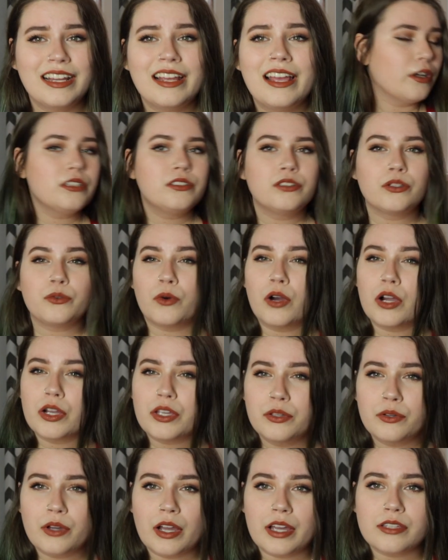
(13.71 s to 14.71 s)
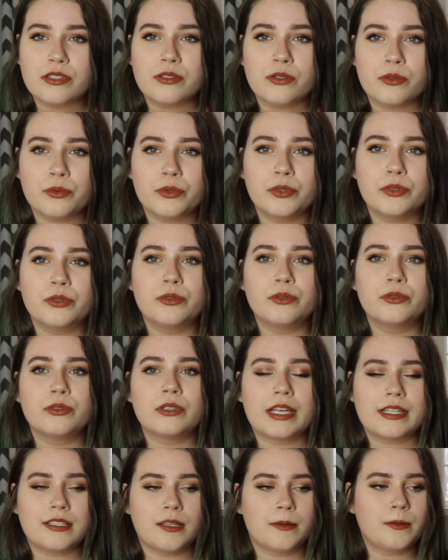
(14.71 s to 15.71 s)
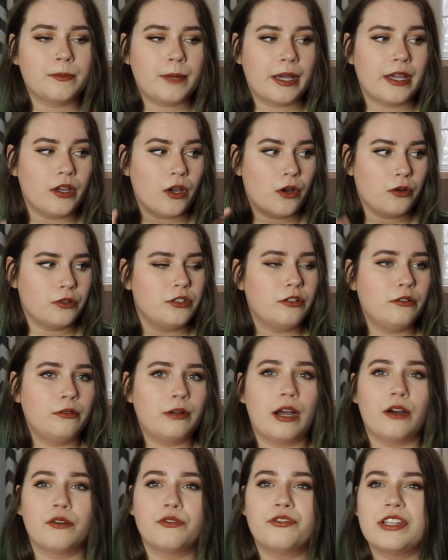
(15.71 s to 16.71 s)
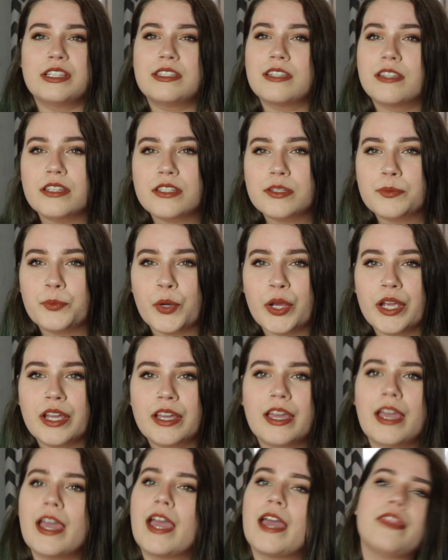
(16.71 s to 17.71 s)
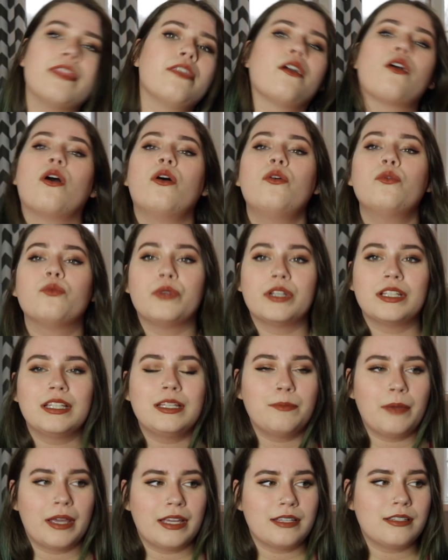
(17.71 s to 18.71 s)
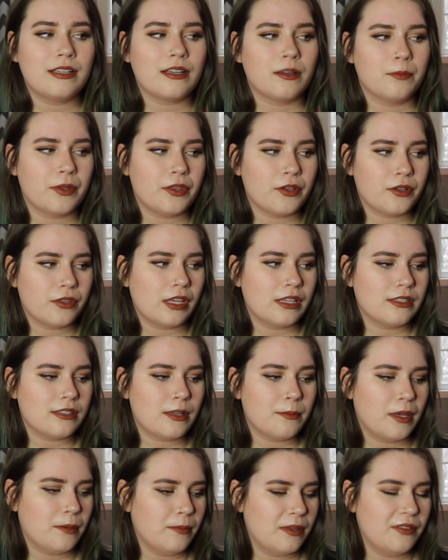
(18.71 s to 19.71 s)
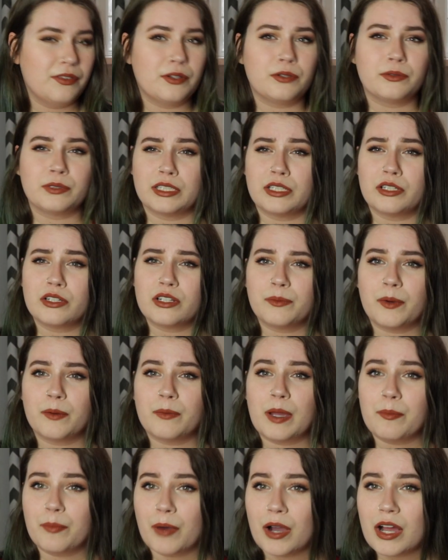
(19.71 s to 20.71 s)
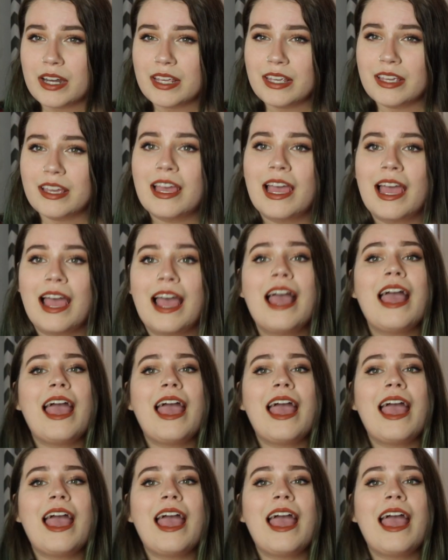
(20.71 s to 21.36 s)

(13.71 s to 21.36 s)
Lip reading: I wanted to walk you guys through like some of my go-to outfits in the spring, and they're all really basic, but they're things that make me feel really good about my body